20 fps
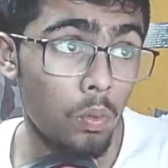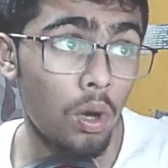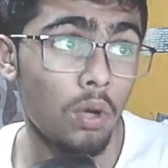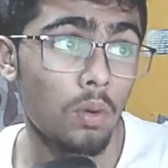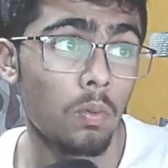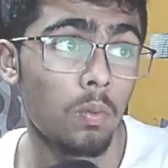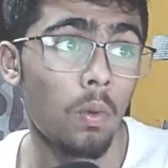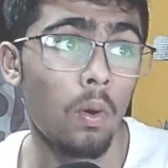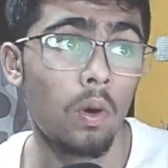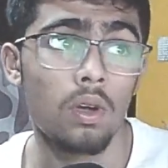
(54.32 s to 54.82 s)

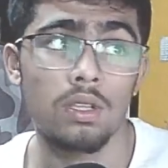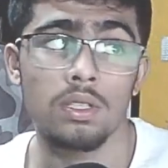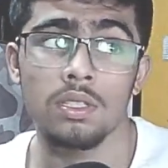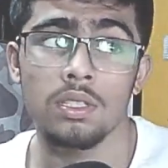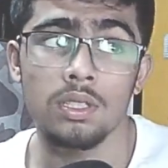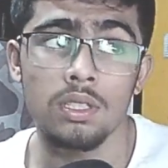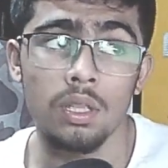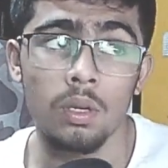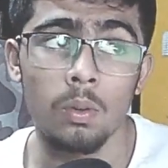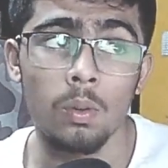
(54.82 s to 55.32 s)

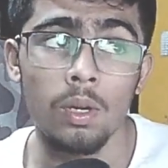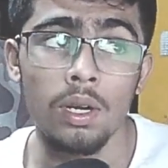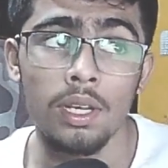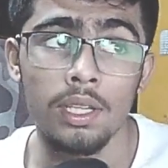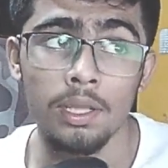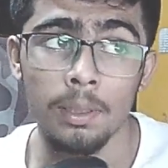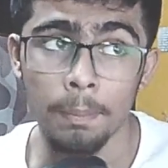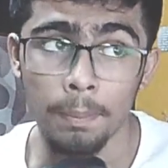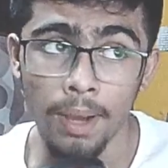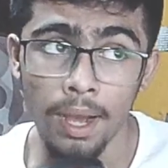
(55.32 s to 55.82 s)
was the world in
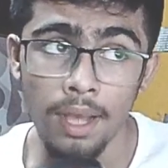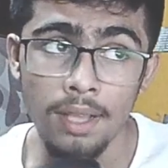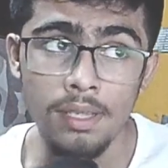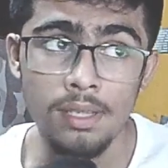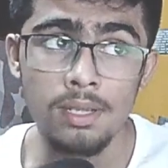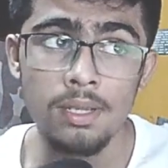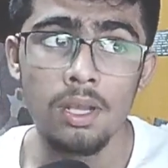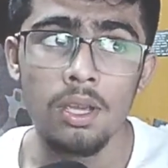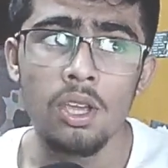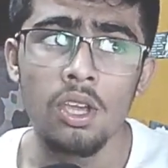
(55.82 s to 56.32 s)
the
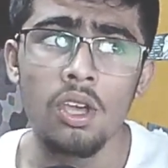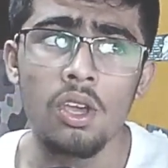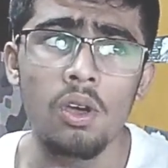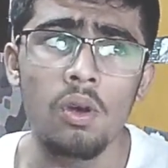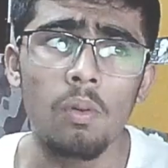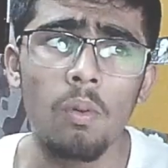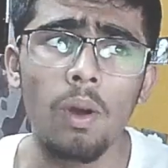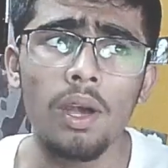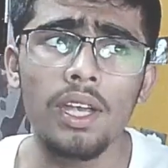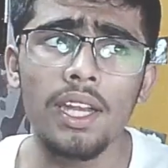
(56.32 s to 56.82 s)
past?
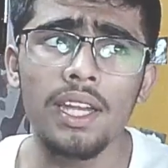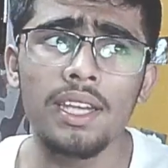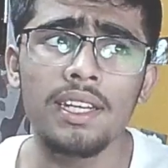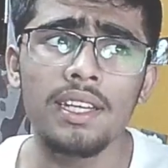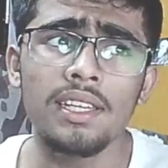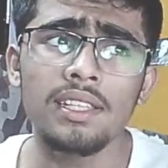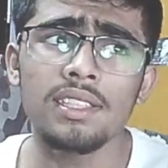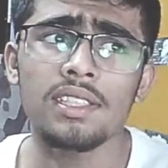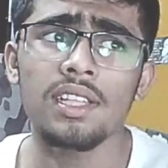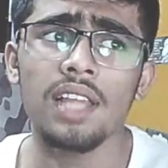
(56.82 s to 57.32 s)
What it
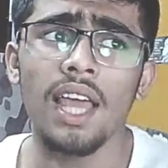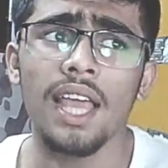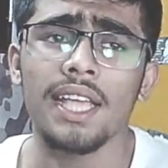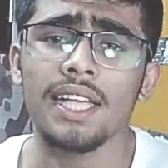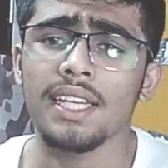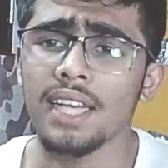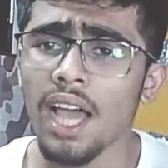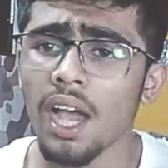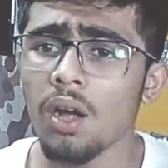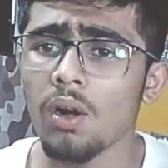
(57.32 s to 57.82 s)
is like
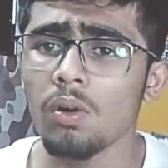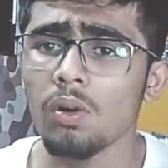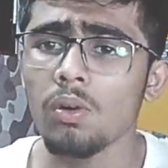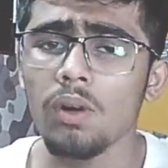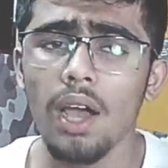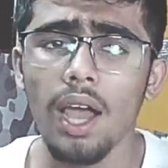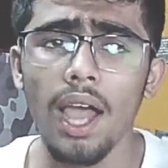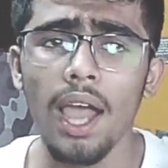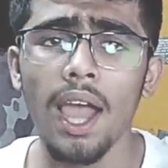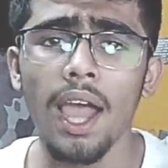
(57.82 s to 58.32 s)
now,
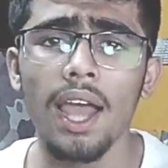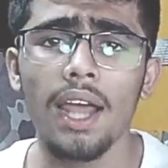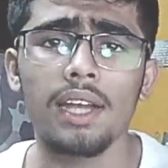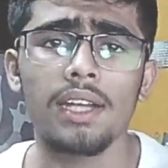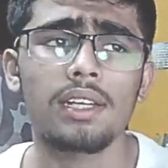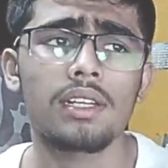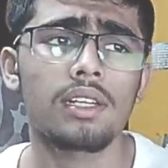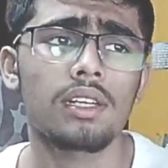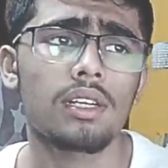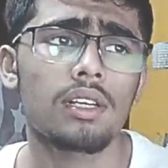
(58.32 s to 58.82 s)

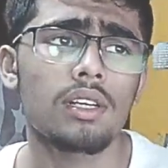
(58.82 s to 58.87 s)
and